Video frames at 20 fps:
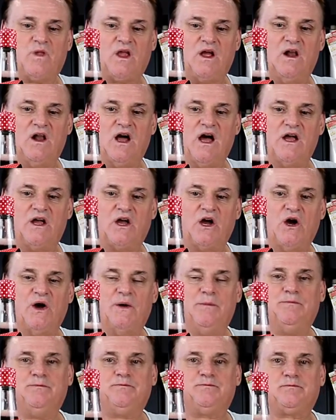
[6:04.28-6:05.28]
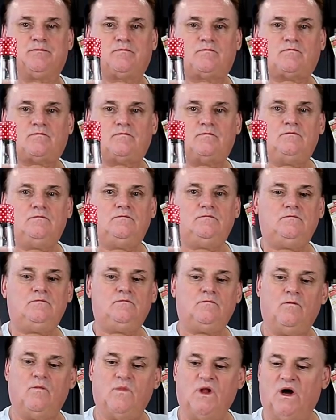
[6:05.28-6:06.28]
like a
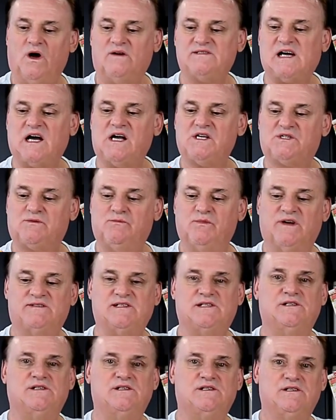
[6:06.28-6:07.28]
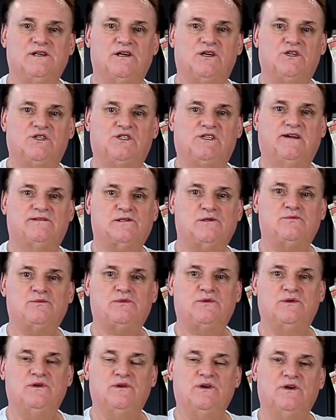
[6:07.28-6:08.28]
raspberry syrup,
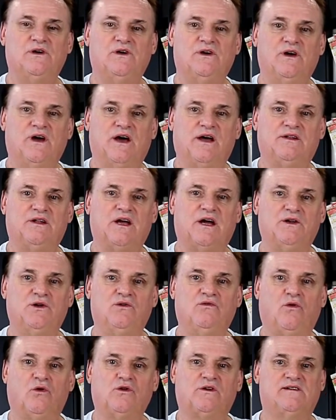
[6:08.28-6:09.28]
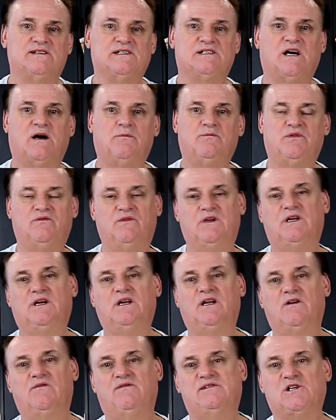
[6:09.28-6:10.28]
and then you water it up with
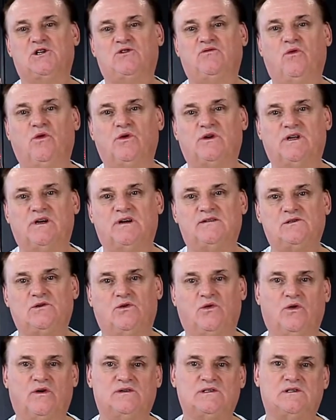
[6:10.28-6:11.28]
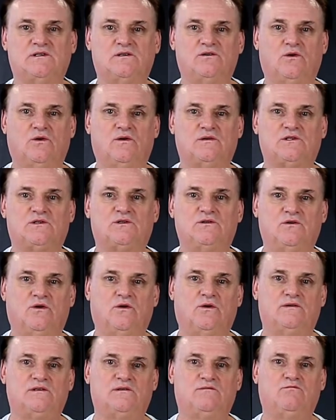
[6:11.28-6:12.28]
either fresh water or
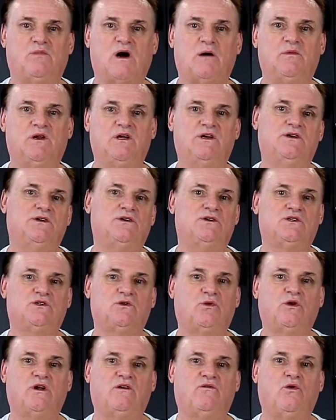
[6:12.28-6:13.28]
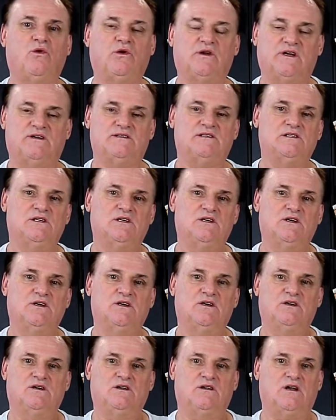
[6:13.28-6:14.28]
bubbly soda water,
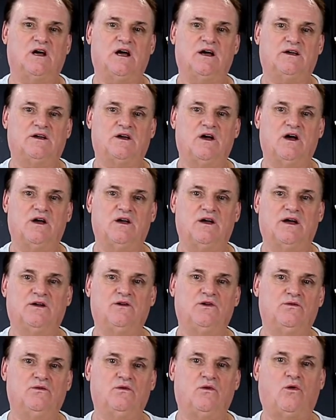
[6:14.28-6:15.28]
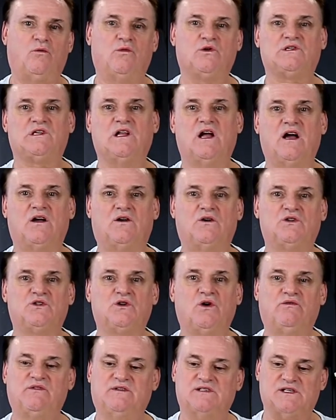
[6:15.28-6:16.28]
like and you almost like a
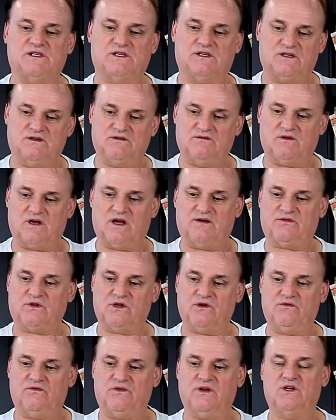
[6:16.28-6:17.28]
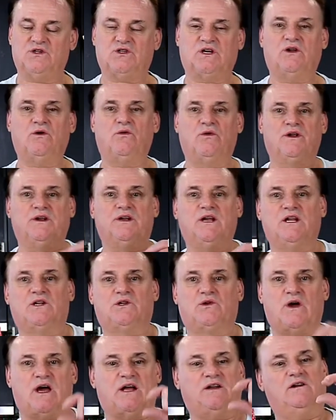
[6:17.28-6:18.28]
soft drink after you finish. I only need
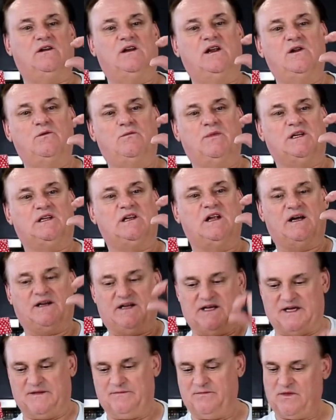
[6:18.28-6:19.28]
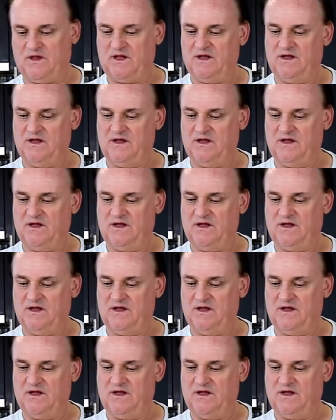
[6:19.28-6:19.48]
to add a little bit like that,